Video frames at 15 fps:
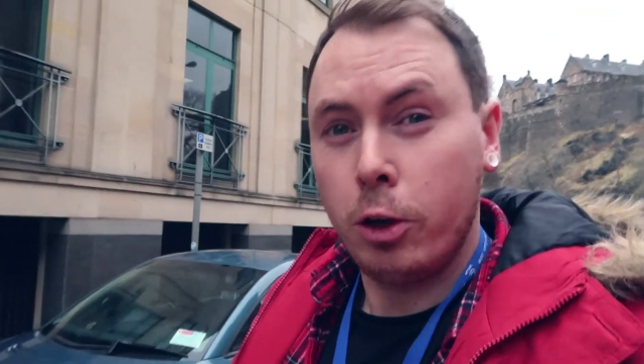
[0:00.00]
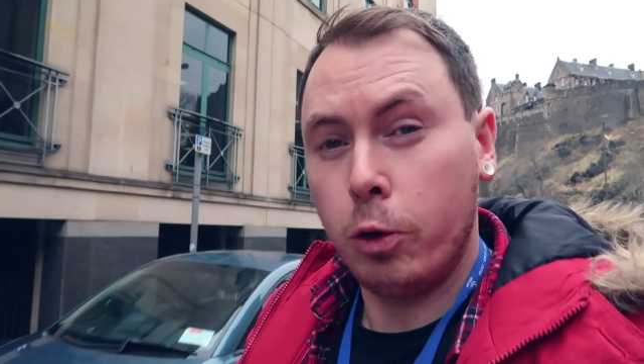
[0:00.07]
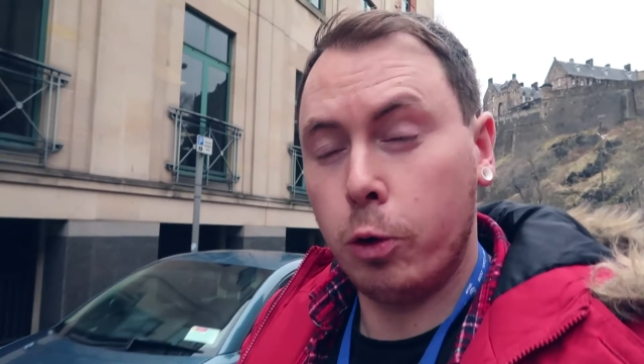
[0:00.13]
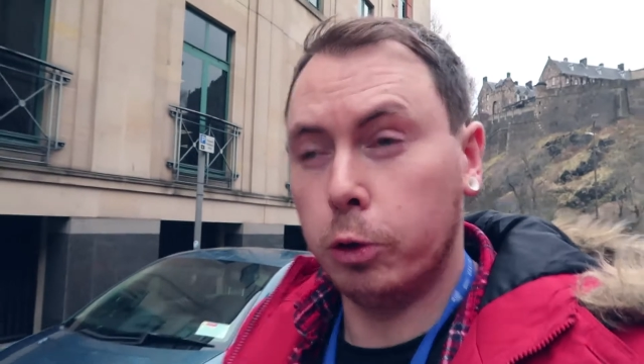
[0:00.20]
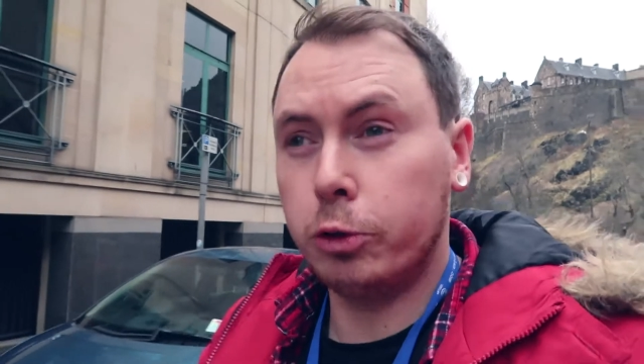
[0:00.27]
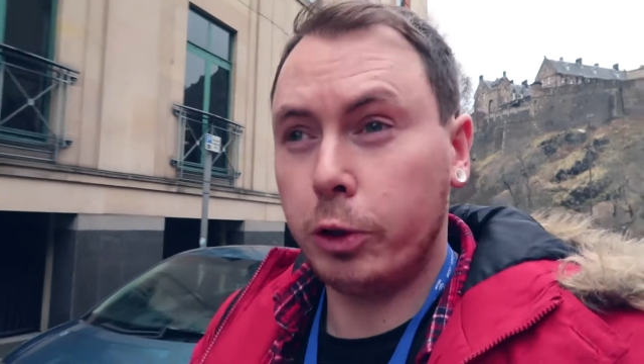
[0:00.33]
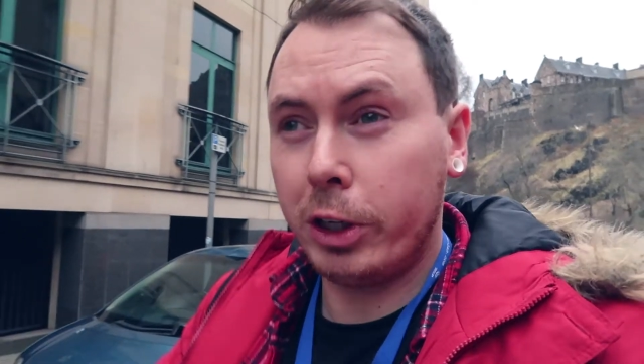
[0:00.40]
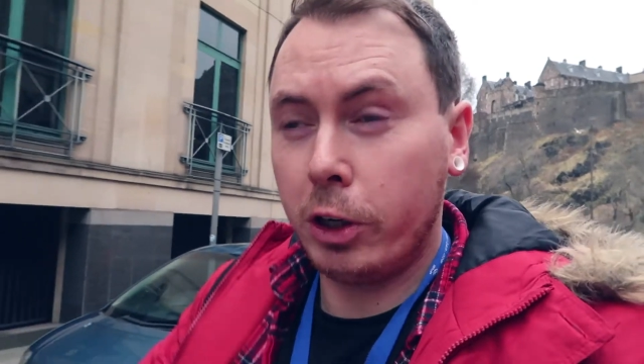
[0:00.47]

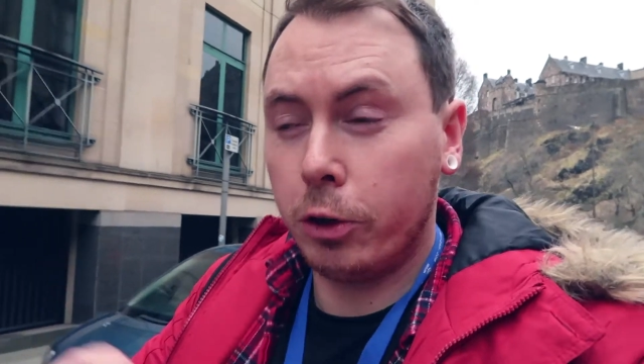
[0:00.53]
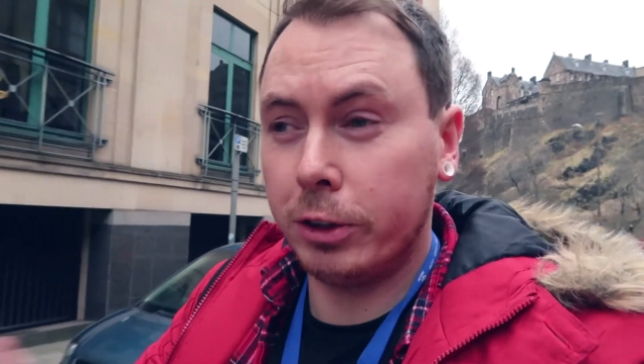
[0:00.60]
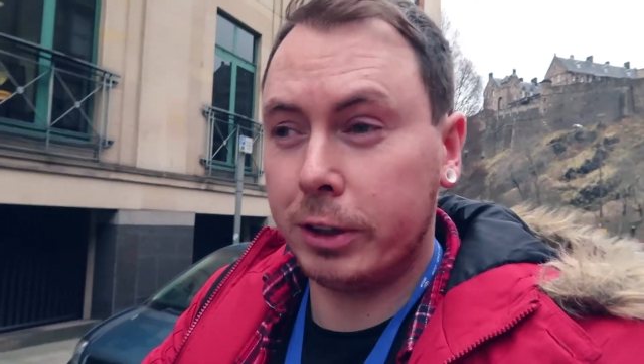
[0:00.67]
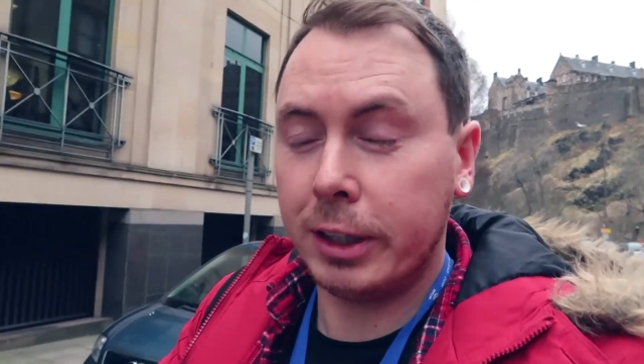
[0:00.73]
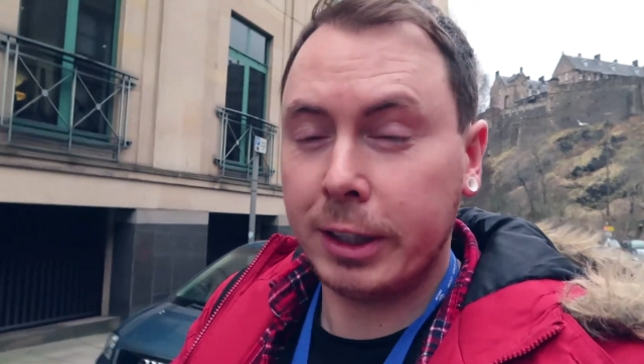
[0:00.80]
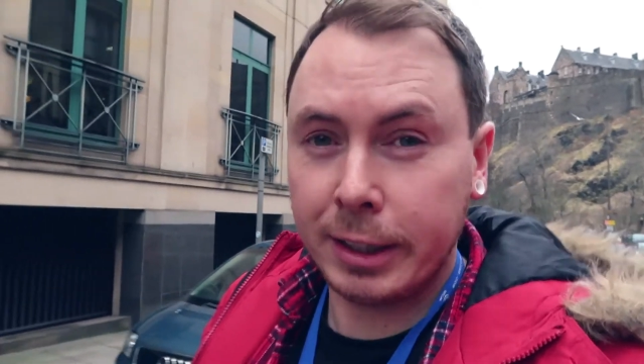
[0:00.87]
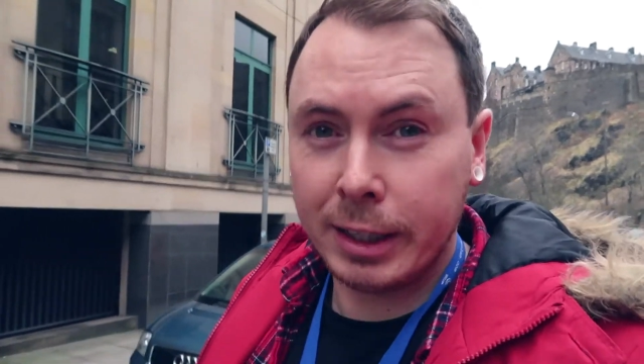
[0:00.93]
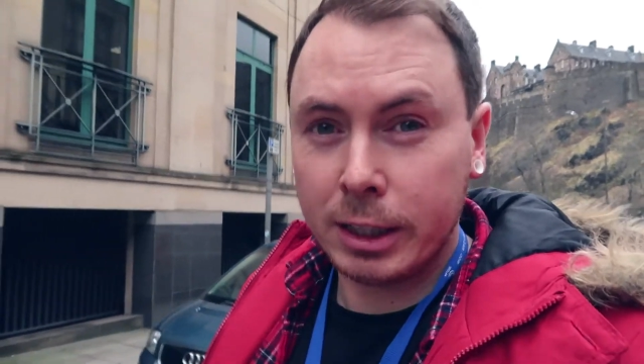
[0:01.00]
going right on
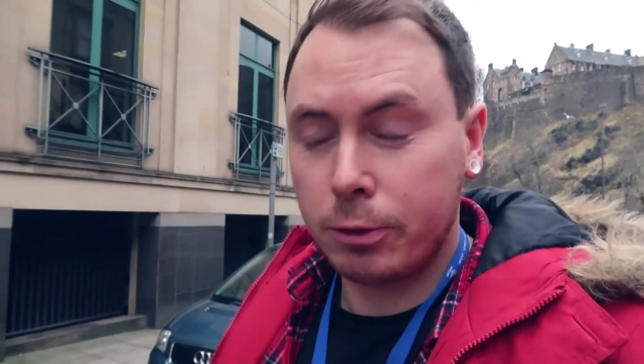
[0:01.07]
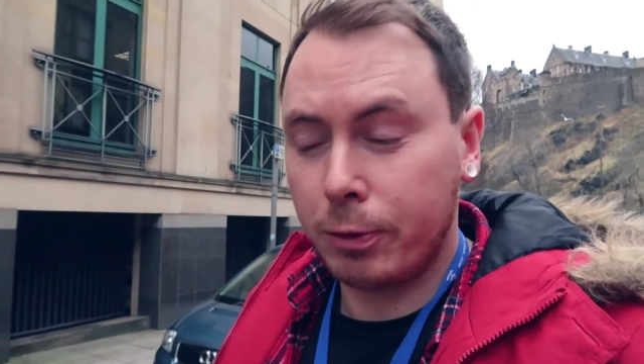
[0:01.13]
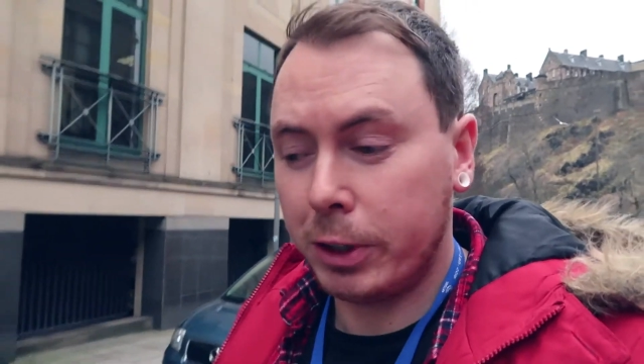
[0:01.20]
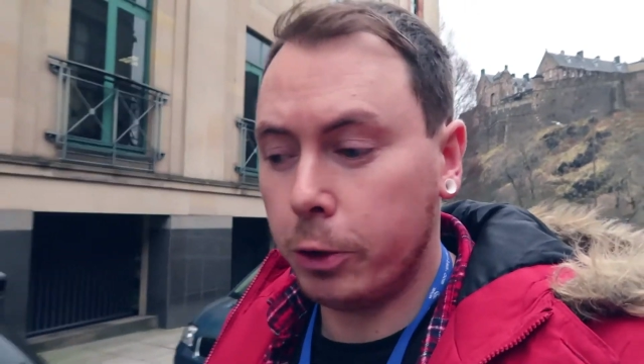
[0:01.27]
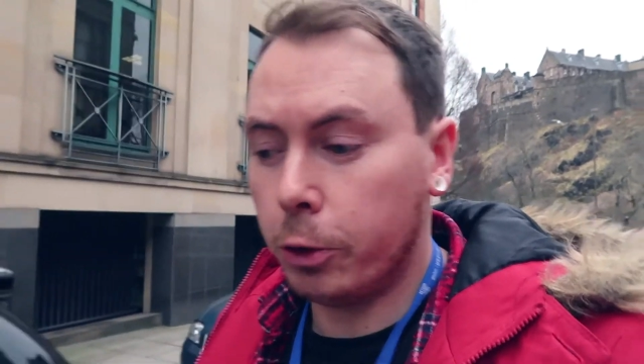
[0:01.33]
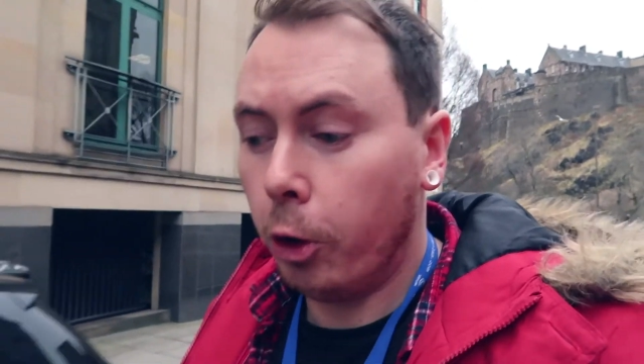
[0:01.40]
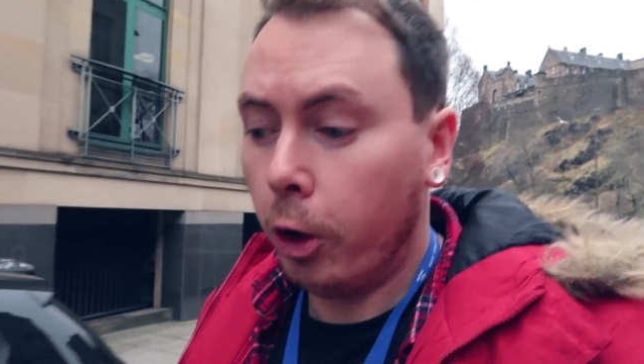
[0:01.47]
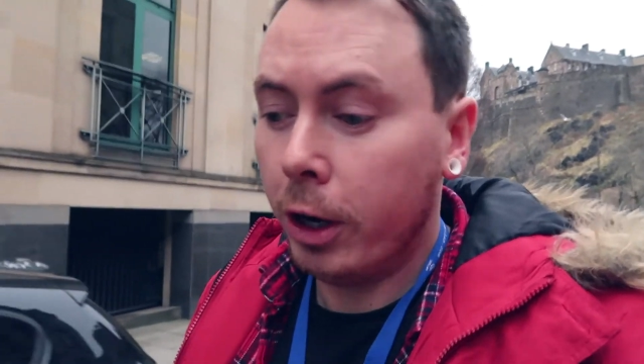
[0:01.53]
to the next
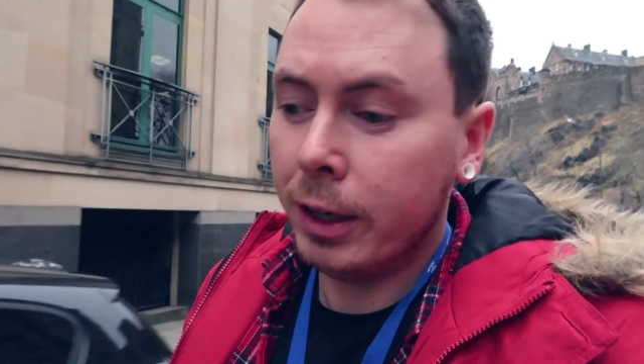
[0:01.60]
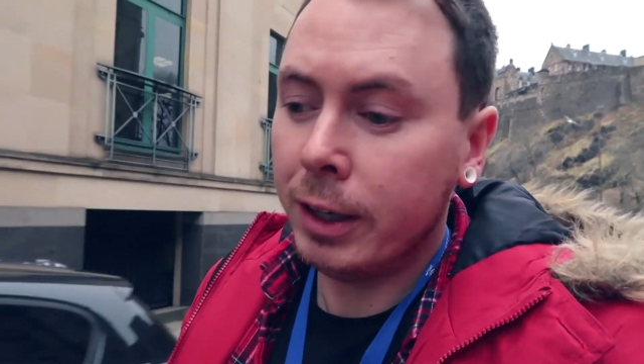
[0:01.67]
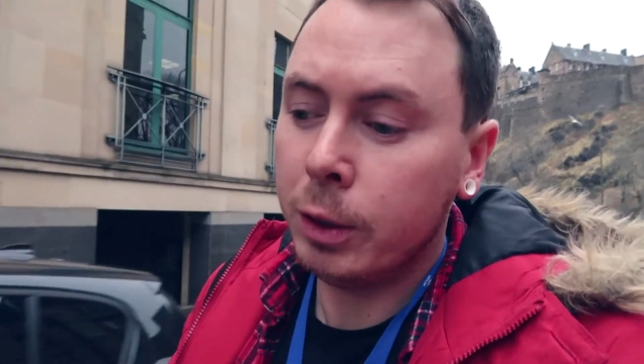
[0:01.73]
video,